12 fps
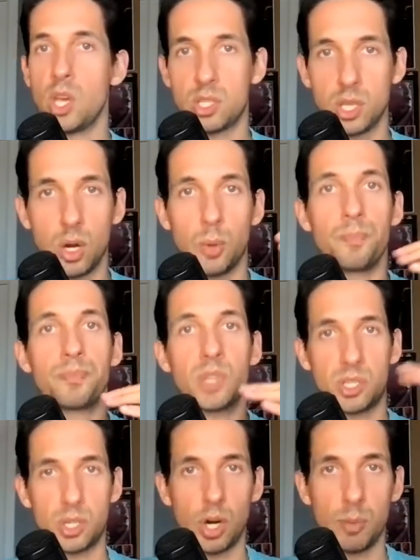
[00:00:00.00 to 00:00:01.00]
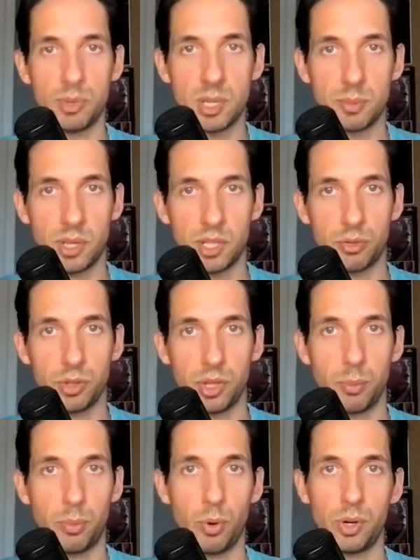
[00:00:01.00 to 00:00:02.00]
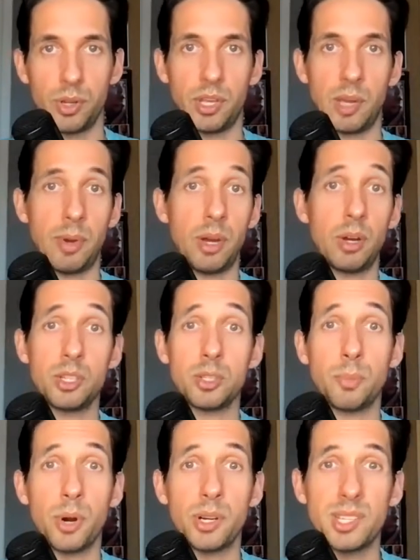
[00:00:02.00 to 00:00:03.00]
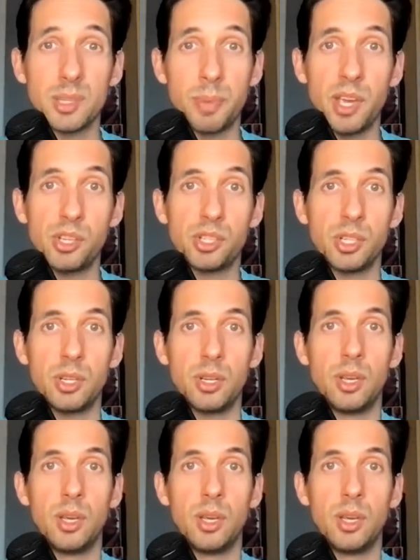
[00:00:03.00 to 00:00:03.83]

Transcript: So term is something that's really important to think about, and also participation.